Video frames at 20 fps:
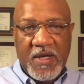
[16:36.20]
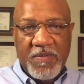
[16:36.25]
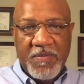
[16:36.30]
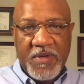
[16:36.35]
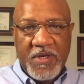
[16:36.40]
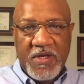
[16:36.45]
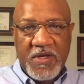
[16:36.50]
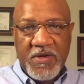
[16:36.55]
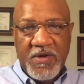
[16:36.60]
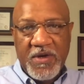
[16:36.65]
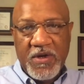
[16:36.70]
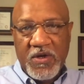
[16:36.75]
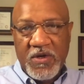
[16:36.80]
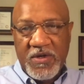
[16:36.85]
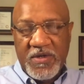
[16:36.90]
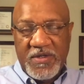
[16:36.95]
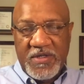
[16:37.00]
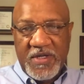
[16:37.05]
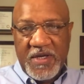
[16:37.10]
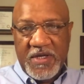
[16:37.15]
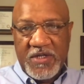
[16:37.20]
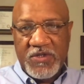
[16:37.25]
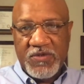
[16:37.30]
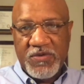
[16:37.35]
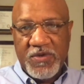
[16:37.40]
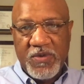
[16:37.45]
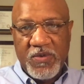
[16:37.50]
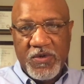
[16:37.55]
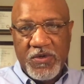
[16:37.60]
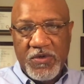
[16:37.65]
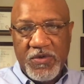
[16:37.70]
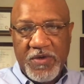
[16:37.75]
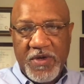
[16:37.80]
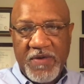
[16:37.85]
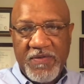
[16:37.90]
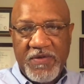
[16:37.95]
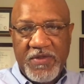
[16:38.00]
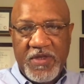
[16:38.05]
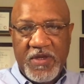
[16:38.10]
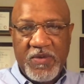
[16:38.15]
Here at OnTechStreet, we're doing
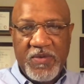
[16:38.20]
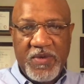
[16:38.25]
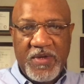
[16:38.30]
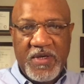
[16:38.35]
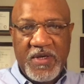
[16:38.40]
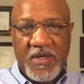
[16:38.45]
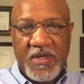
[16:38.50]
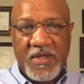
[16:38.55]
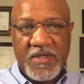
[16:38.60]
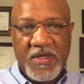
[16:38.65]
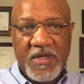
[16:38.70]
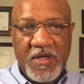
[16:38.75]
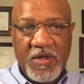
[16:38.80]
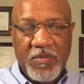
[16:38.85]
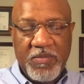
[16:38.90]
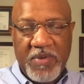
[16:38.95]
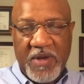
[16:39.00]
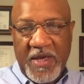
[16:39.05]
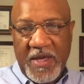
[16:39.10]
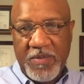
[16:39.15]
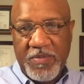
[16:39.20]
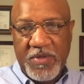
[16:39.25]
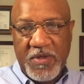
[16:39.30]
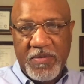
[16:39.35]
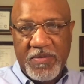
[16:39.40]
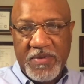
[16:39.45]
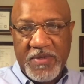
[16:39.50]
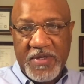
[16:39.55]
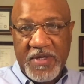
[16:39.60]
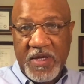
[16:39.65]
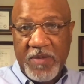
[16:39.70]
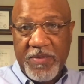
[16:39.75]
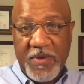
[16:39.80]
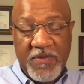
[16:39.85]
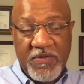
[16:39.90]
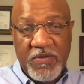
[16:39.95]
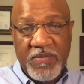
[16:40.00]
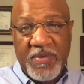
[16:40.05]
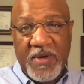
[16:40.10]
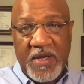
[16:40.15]
everything we can to help Black people and help
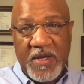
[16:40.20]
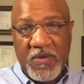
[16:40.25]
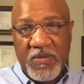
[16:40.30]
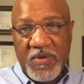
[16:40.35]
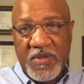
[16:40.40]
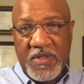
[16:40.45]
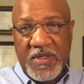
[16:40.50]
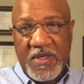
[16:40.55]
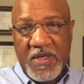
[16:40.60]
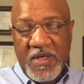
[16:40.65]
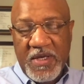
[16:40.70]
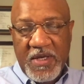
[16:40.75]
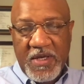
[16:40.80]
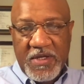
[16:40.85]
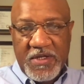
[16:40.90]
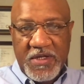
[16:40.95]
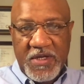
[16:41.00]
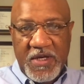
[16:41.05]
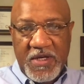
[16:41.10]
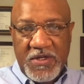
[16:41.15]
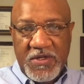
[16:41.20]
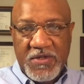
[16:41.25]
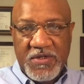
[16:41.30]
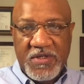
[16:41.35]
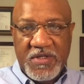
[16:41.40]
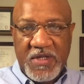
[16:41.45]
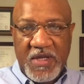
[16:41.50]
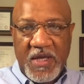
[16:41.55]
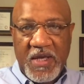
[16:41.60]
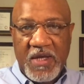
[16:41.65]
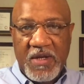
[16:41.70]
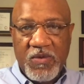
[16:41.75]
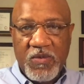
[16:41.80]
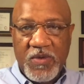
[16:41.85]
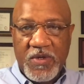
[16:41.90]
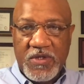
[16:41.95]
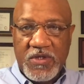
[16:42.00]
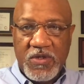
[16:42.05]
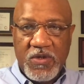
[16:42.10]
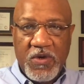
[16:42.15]
everybody really to understand what is
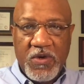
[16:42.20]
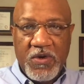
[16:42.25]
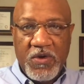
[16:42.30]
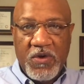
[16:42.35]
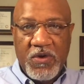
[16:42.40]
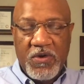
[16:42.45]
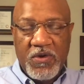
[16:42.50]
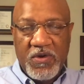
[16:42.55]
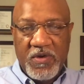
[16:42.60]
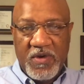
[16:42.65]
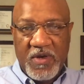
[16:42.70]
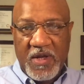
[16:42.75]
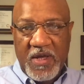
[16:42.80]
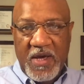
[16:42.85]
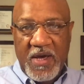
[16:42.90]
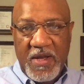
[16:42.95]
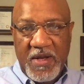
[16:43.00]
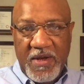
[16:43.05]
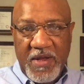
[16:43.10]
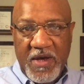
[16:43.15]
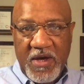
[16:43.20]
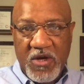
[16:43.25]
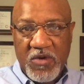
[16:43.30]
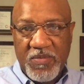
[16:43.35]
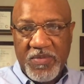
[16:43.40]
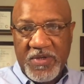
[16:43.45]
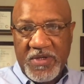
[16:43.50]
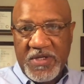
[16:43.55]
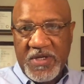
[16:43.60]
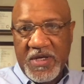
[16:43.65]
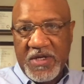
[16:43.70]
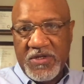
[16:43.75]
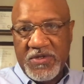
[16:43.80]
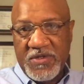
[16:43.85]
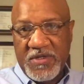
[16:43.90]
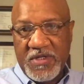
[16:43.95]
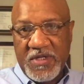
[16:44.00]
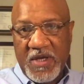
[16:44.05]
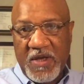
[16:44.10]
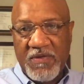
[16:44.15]
going on online and how to protect
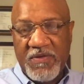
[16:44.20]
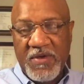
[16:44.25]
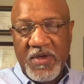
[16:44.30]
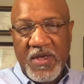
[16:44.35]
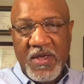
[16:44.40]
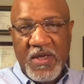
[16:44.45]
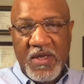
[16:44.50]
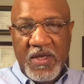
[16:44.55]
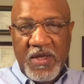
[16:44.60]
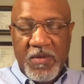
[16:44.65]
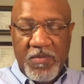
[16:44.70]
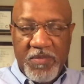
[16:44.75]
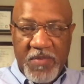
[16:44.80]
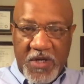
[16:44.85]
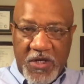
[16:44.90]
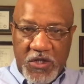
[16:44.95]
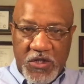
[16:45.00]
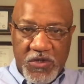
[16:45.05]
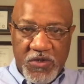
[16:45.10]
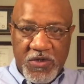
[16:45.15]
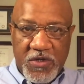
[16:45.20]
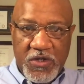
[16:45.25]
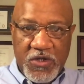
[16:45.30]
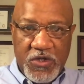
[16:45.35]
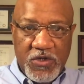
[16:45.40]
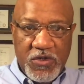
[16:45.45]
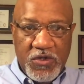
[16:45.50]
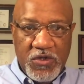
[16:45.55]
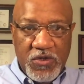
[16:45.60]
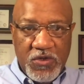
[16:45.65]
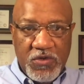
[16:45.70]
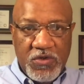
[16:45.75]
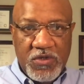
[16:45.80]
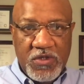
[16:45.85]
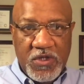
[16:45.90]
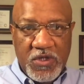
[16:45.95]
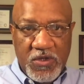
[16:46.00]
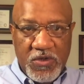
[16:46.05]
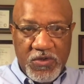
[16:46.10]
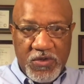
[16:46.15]
yourself. Make sure that you use a
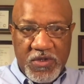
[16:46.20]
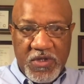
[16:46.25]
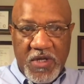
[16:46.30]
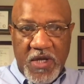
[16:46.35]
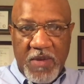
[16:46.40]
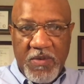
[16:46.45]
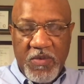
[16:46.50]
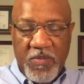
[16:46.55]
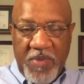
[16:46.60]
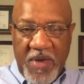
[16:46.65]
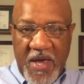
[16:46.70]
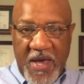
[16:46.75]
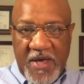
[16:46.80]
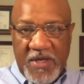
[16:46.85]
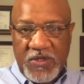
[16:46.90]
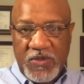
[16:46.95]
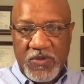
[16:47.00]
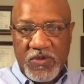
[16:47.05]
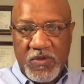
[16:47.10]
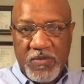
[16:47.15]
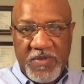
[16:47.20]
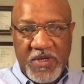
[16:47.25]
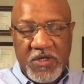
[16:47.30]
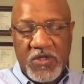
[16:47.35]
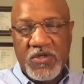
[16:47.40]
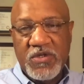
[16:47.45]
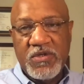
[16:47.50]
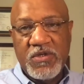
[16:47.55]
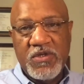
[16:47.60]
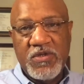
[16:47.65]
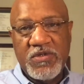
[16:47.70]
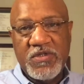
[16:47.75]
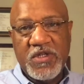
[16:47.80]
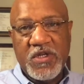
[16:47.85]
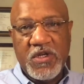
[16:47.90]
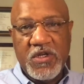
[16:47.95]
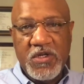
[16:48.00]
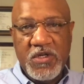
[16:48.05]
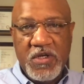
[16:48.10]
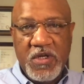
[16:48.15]
username and password. Make sure you use a
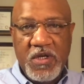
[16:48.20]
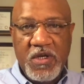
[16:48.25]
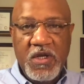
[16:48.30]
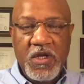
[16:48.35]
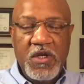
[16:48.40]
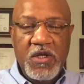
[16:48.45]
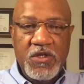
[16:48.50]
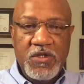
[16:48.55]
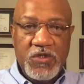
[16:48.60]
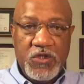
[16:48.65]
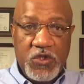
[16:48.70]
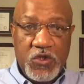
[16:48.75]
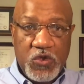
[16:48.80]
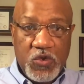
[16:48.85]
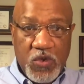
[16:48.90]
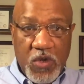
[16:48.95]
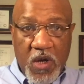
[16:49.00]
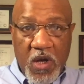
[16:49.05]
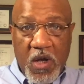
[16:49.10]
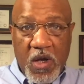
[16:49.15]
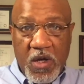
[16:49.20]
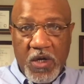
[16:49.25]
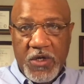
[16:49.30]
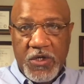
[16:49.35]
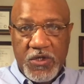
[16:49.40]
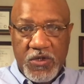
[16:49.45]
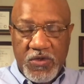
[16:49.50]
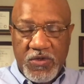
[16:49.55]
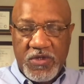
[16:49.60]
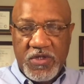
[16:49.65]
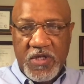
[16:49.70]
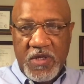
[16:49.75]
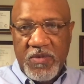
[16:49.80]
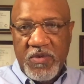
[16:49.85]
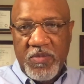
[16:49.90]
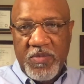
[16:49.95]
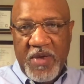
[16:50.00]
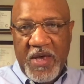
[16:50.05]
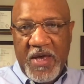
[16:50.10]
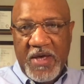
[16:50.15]
good, strong username and
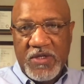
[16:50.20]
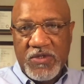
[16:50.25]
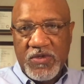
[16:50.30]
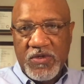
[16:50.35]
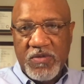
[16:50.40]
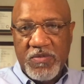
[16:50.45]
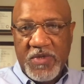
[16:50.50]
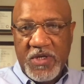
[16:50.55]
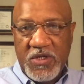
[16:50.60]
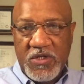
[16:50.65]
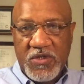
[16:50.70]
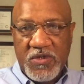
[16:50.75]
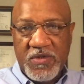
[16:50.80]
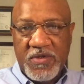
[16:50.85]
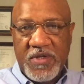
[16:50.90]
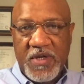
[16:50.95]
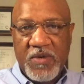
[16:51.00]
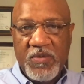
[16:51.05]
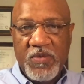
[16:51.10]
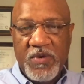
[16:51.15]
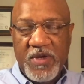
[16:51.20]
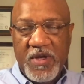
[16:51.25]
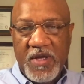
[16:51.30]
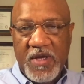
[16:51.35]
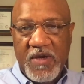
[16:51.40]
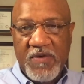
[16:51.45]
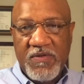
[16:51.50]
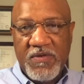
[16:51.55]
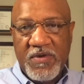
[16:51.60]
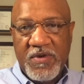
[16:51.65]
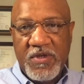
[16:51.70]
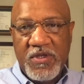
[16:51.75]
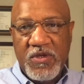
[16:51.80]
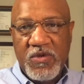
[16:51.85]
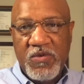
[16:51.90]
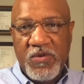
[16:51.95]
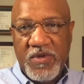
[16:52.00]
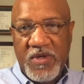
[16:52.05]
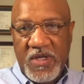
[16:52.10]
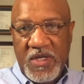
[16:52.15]
password. Make sure that whenever you
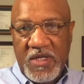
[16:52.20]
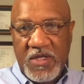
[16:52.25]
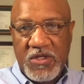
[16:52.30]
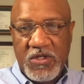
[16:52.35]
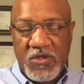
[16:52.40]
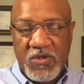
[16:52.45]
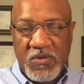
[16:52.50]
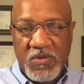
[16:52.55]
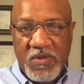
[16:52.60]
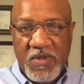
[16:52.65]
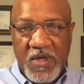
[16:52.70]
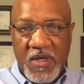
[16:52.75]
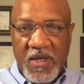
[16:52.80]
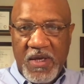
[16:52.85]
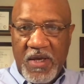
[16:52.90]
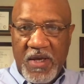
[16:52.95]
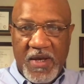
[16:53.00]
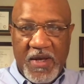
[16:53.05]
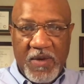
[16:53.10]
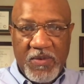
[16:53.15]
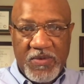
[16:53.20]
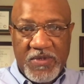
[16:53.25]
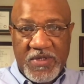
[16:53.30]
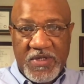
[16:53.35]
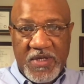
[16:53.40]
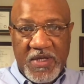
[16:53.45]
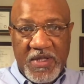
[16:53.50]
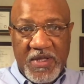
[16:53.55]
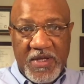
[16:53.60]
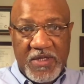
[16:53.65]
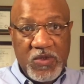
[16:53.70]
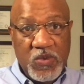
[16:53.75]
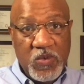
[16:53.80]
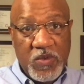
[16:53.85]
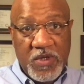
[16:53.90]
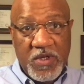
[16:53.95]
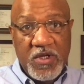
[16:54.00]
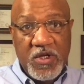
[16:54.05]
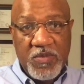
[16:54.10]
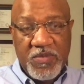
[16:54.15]
need to, and I would say that's
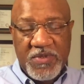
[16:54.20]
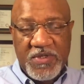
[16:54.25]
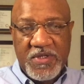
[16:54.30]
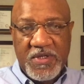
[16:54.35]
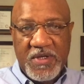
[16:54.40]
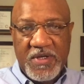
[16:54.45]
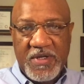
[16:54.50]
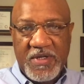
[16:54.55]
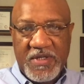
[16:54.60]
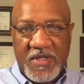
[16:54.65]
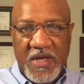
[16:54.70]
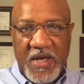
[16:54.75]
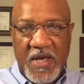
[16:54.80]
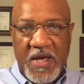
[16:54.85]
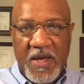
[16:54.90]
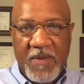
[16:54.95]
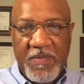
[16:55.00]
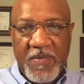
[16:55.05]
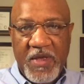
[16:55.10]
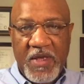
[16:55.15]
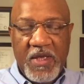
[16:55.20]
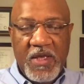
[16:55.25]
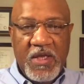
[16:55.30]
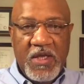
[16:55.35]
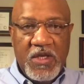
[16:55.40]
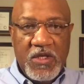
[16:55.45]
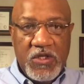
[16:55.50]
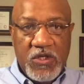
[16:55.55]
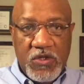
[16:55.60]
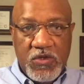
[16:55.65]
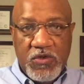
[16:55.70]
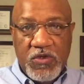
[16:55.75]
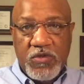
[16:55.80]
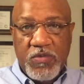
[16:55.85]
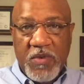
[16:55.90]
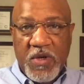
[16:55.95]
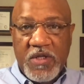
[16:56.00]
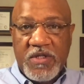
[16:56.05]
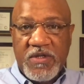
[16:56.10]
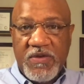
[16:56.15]
100% of the time, use
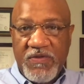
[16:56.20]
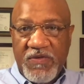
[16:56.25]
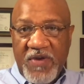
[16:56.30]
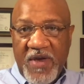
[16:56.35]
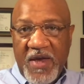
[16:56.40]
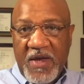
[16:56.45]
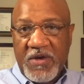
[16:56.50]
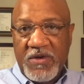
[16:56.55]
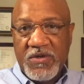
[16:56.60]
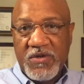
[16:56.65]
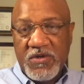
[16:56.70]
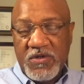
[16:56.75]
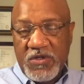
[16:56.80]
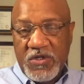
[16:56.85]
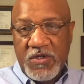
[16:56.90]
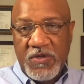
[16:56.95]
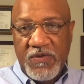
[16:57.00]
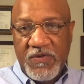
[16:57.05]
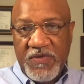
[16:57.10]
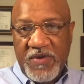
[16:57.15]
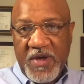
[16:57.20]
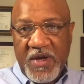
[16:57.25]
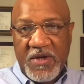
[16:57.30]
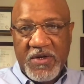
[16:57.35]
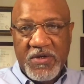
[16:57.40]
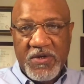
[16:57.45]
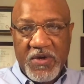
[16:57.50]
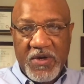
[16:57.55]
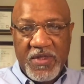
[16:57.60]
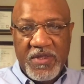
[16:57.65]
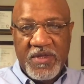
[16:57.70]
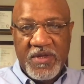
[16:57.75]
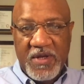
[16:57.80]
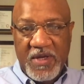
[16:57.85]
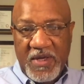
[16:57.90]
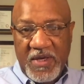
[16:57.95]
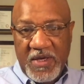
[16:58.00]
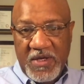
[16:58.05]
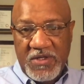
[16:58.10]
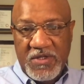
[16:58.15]
multi-factor or two-factor
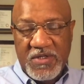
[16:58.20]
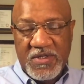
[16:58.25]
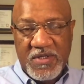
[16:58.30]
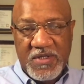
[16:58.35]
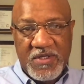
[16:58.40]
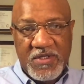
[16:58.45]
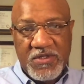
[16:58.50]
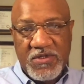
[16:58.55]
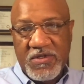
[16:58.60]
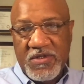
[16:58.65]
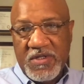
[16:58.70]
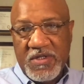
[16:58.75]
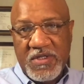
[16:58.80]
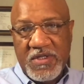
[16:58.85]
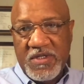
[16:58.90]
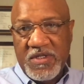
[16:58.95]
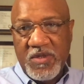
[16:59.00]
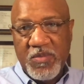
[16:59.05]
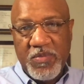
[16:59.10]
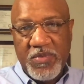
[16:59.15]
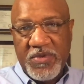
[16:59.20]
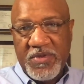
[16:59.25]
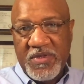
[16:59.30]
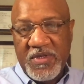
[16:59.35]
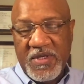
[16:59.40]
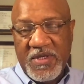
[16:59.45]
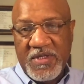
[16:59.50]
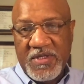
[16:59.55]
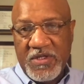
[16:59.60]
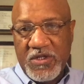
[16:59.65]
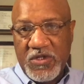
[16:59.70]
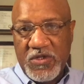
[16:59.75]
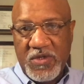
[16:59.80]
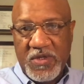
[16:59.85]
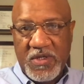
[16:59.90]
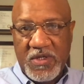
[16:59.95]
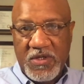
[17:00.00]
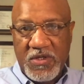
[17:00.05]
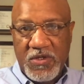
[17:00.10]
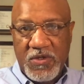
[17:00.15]
authentication. These are just simple things that you
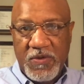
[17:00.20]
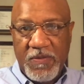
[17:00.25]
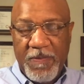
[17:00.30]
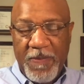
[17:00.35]
can do.